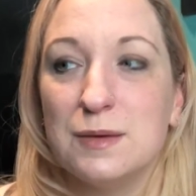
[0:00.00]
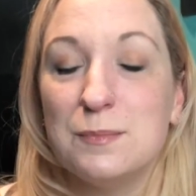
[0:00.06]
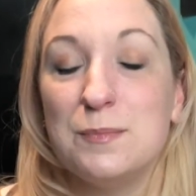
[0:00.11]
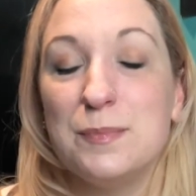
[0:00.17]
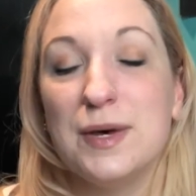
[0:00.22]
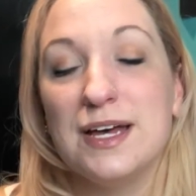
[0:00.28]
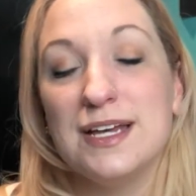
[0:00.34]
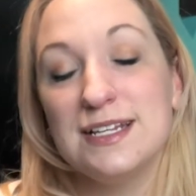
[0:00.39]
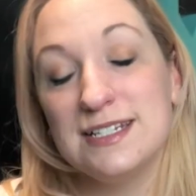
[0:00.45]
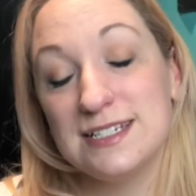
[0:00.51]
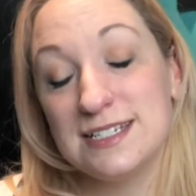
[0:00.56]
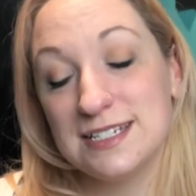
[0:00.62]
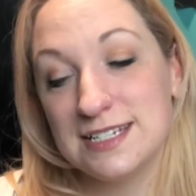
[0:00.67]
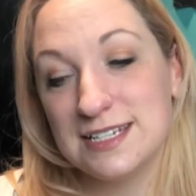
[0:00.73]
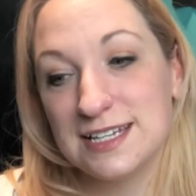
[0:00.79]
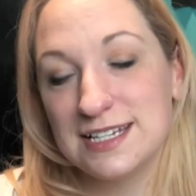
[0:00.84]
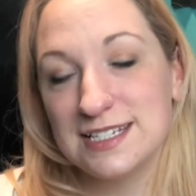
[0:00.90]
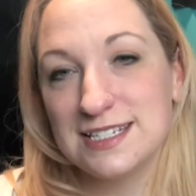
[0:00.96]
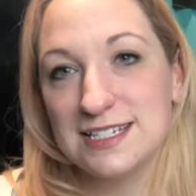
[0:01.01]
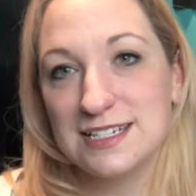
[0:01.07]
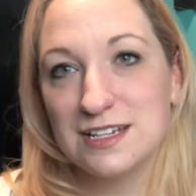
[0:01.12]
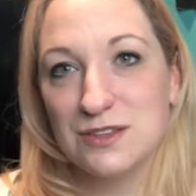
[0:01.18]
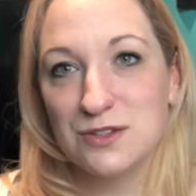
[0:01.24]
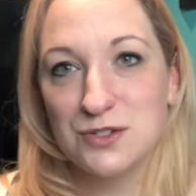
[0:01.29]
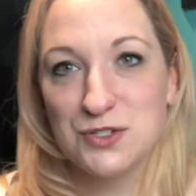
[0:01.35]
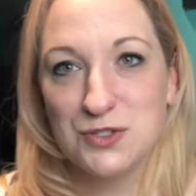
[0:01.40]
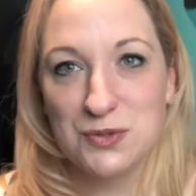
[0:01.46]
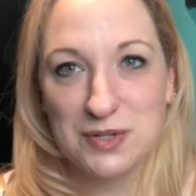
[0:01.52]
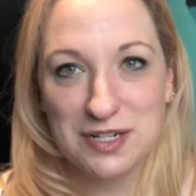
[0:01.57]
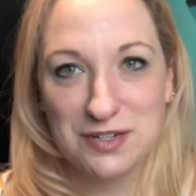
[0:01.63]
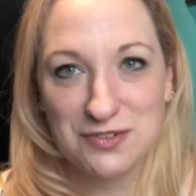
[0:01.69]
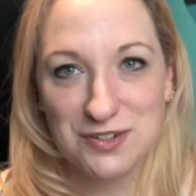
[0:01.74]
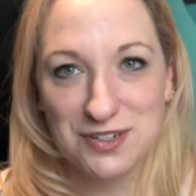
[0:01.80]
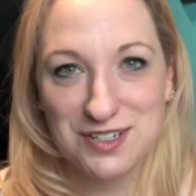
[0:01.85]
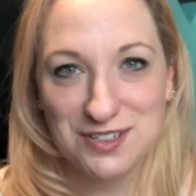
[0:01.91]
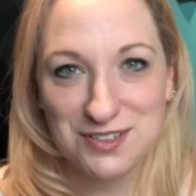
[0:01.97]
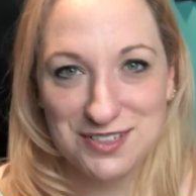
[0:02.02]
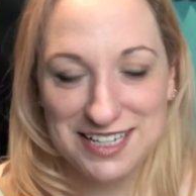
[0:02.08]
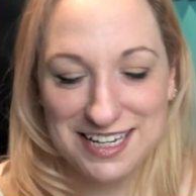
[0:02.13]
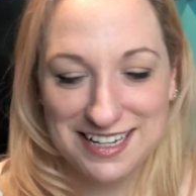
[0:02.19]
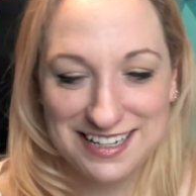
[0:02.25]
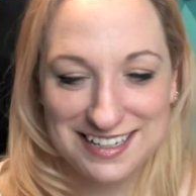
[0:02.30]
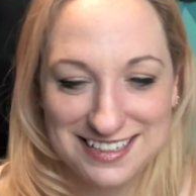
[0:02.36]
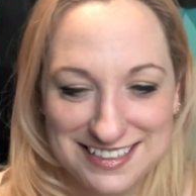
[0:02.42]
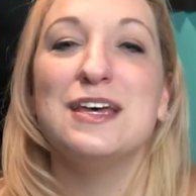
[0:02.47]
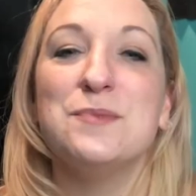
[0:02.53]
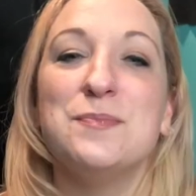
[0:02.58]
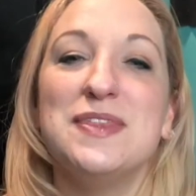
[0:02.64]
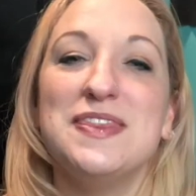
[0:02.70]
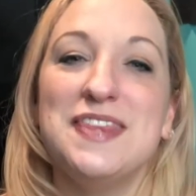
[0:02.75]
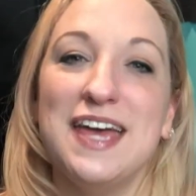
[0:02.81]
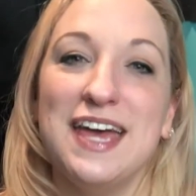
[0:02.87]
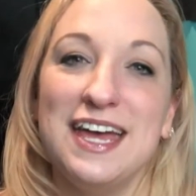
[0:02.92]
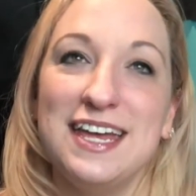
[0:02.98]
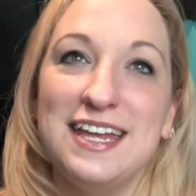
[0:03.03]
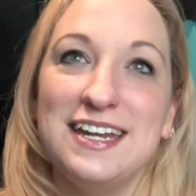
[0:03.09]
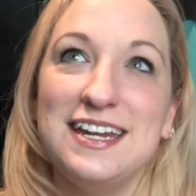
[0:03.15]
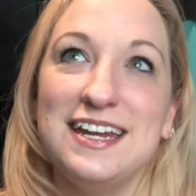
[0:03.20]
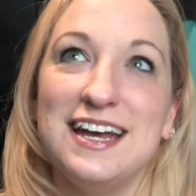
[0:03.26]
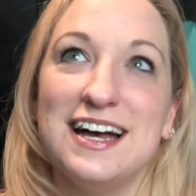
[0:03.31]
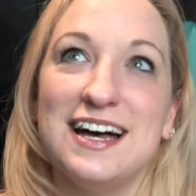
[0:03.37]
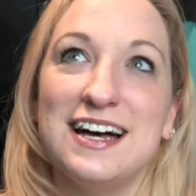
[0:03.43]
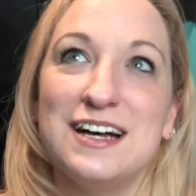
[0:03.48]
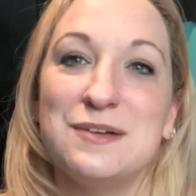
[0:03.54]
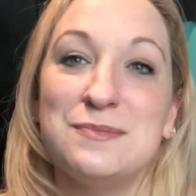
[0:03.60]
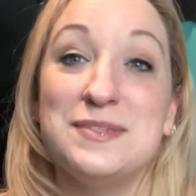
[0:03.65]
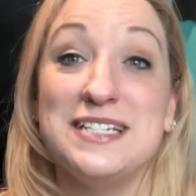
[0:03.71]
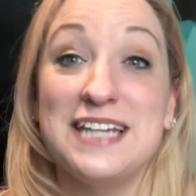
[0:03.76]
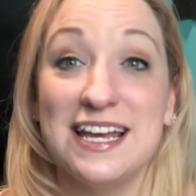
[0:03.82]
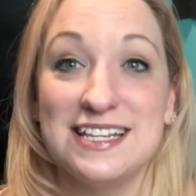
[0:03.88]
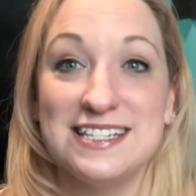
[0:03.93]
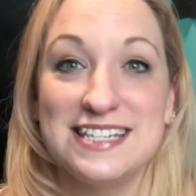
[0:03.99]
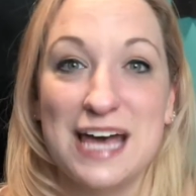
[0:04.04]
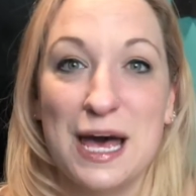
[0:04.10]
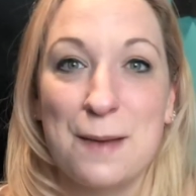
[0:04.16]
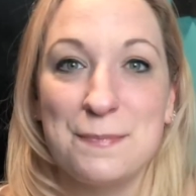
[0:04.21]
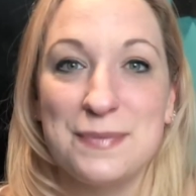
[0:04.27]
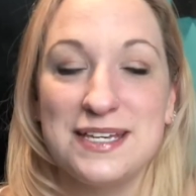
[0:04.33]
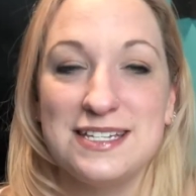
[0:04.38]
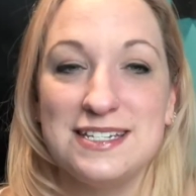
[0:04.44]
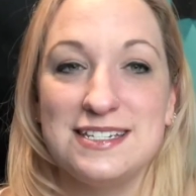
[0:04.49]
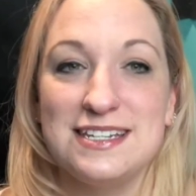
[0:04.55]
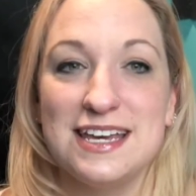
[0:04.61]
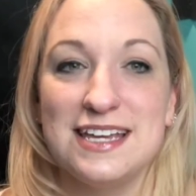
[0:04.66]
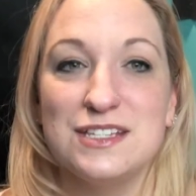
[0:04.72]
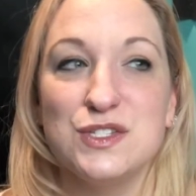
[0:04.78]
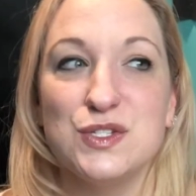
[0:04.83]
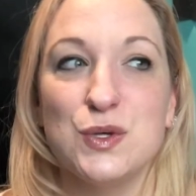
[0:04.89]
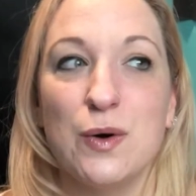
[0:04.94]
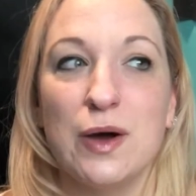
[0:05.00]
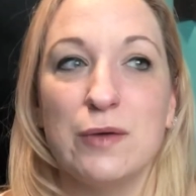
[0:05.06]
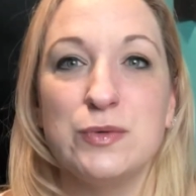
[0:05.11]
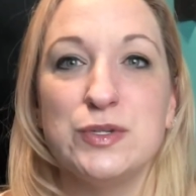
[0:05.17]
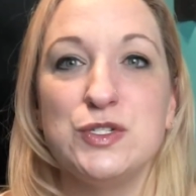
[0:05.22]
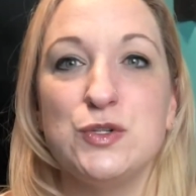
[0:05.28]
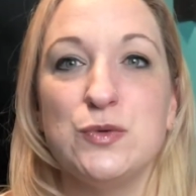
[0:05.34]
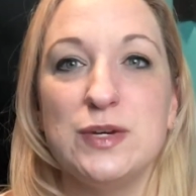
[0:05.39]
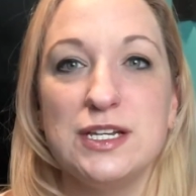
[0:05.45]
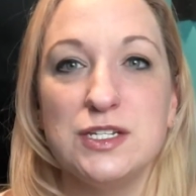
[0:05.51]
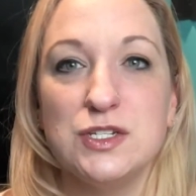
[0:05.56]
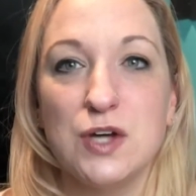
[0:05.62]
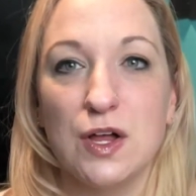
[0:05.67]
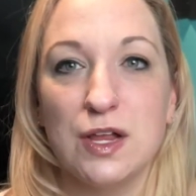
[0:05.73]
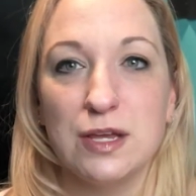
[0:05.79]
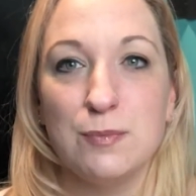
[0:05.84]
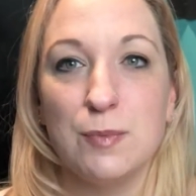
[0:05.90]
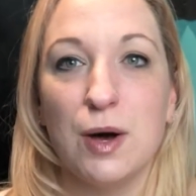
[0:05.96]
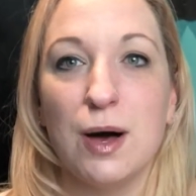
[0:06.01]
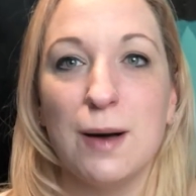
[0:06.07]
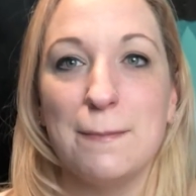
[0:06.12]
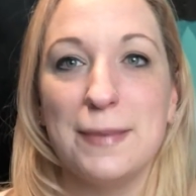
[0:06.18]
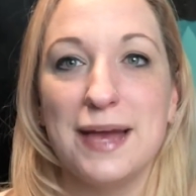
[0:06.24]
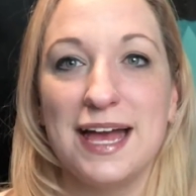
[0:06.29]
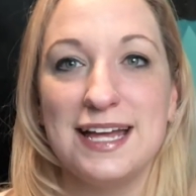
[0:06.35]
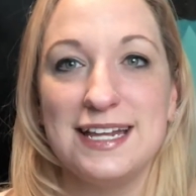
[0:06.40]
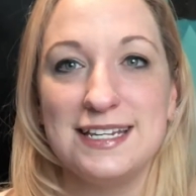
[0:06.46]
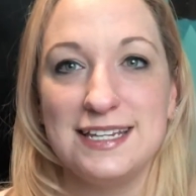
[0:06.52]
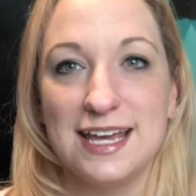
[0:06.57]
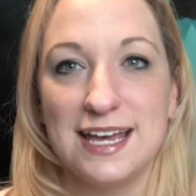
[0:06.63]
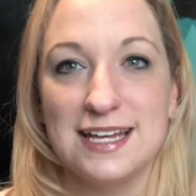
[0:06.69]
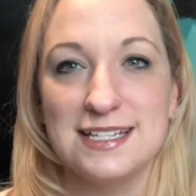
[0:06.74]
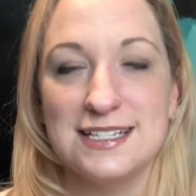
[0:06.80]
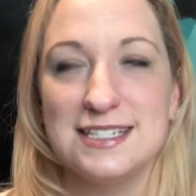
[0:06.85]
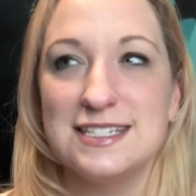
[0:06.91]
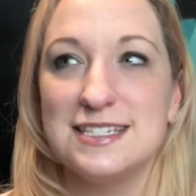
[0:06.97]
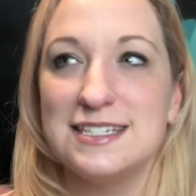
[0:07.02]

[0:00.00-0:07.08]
but that's another story for another day. But then um, Ned's happened, and so I was doing Dollipop and Ned's.